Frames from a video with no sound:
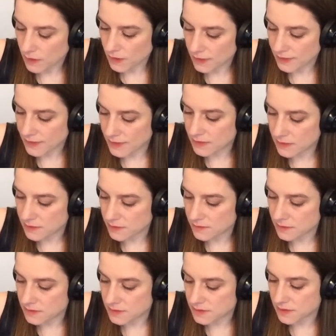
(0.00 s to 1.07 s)
Again,
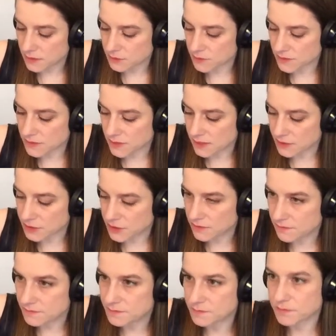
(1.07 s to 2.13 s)
sexual selection.
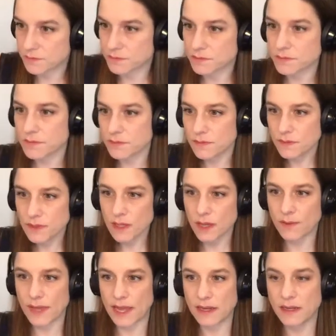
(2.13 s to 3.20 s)

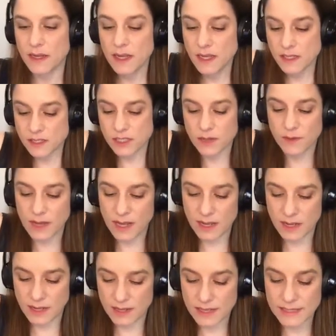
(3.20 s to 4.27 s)
Okay, so
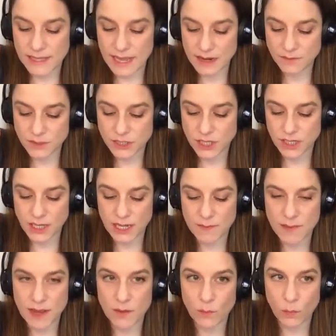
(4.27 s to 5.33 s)
again, we're talking
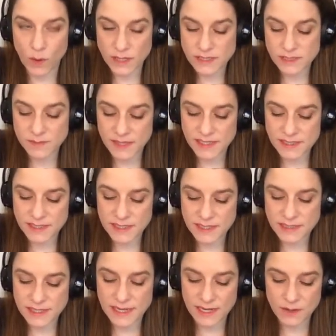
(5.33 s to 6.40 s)
about one
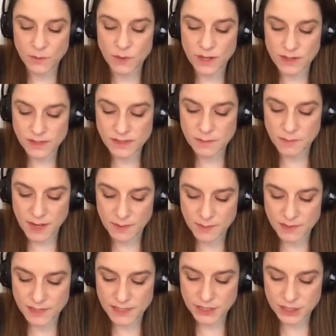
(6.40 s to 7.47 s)
species in one
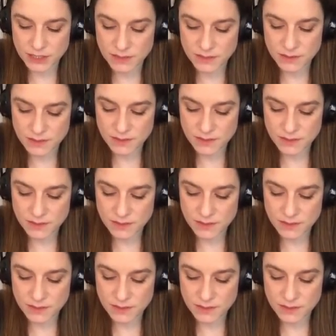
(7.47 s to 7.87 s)
population.